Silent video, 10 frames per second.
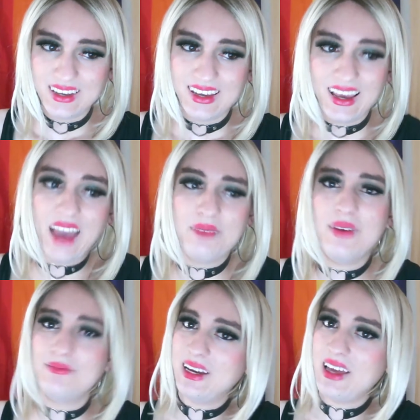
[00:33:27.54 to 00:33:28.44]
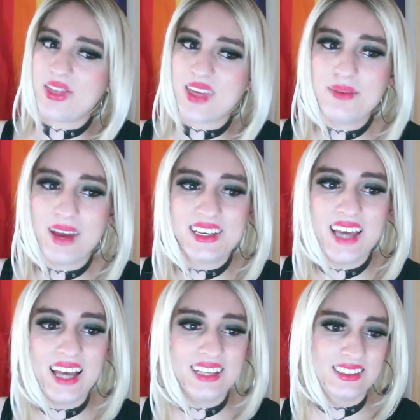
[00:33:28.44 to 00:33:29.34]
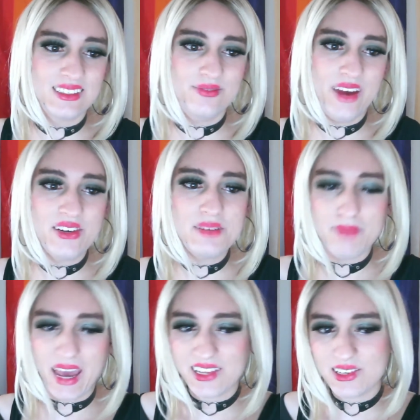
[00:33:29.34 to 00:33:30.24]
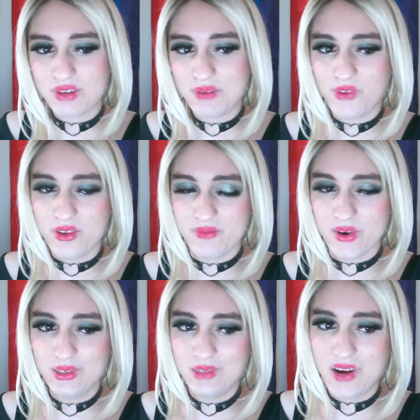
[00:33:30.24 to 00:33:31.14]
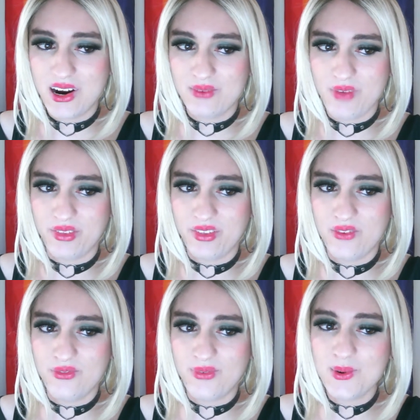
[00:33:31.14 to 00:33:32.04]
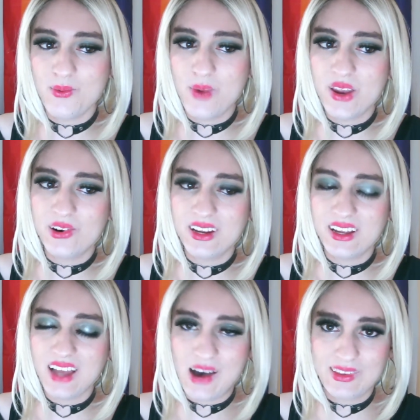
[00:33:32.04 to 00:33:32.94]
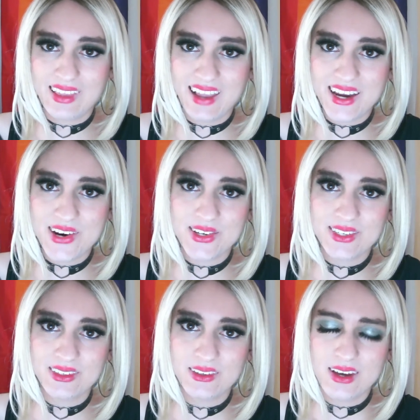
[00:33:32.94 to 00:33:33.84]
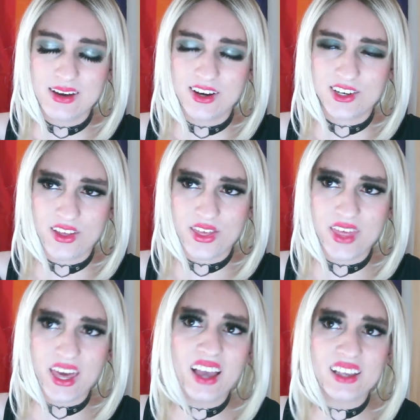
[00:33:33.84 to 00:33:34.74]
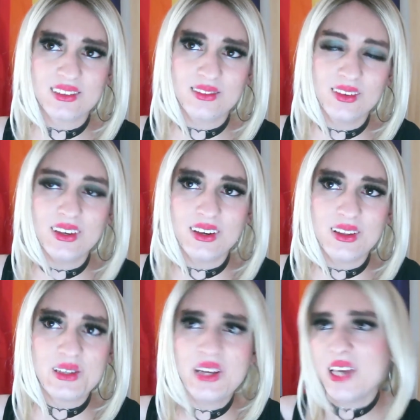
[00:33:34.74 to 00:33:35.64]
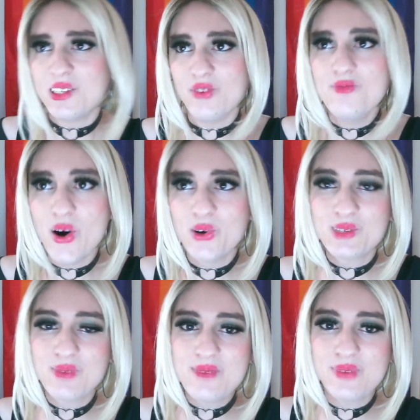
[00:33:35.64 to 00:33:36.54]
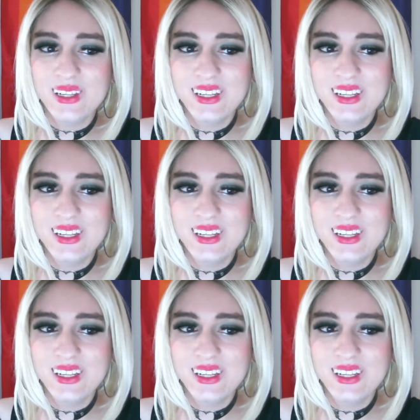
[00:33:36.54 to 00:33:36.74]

I think my taste is very mainstream for the most part, with a few weird outliers, which I think is the taste of most people.